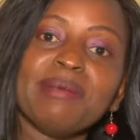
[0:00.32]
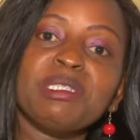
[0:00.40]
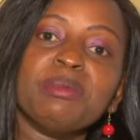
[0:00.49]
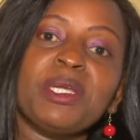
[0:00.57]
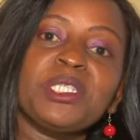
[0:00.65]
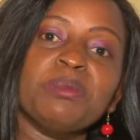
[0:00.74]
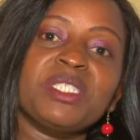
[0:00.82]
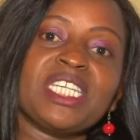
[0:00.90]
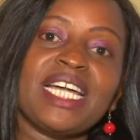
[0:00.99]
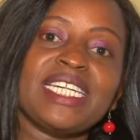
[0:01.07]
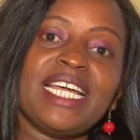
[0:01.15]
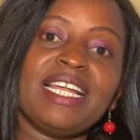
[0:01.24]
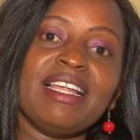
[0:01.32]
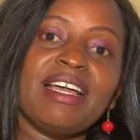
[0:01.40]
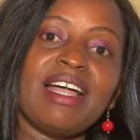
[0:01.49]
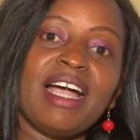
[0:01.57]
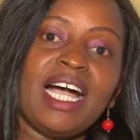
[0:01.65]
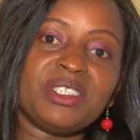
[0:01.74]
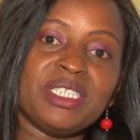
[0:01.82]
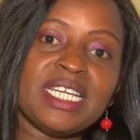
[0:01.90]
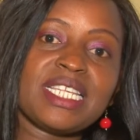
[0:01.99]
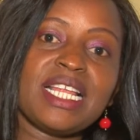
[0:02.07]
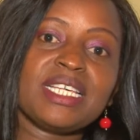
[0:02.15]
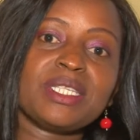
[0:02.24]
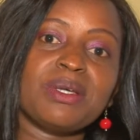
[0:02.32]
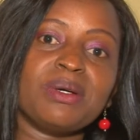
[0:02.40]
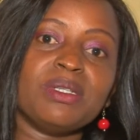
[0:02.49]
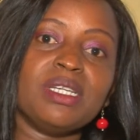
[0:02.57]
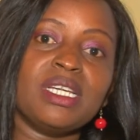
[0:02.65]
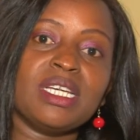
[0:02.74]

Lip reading: to my YouTube channel. Our today's lesson